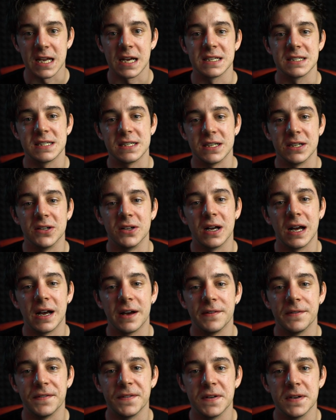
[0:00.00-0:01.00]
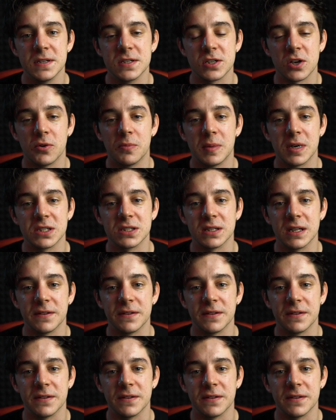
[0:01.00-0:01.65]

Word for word: I still have so much